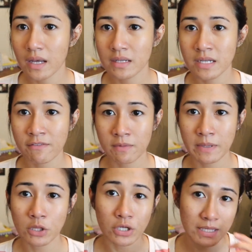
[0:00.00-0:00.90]

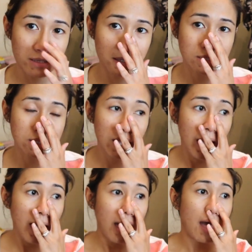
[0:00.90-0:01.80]
look like this.
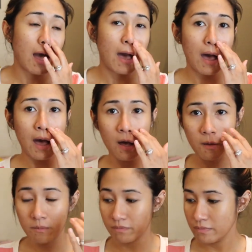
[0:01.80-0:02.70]

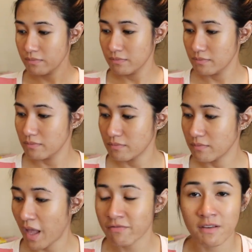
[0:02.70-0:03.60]
I've
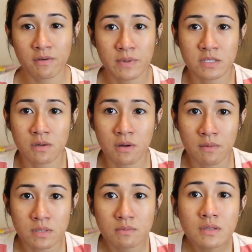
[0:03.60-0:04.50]
never been so
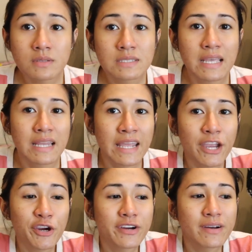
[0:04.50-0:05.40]
comfortable sitting
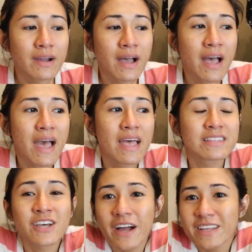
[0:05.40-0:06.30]
here
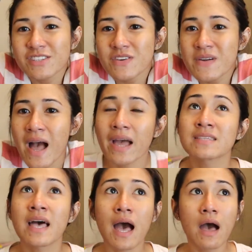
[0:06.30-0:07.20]
talking to you
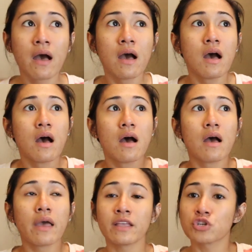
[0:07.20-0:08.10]
guys
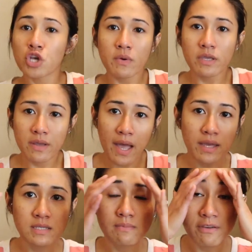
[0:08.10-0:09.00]
and showing you
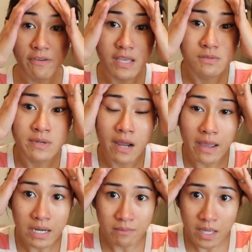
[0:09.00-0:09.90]
guys my face without
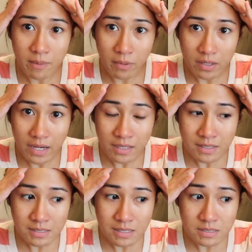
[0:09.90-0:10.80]
any makeup on. And
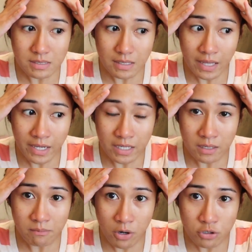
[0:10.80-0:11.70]
this is like an
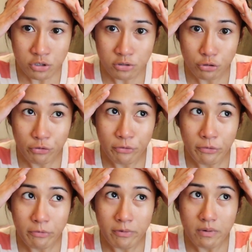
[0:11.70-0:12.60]
emotional
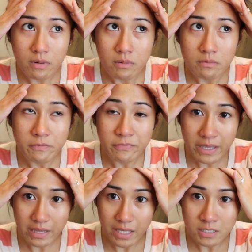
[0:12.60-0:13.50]

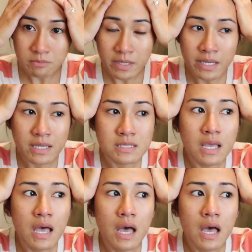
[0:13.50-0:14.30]
feelings because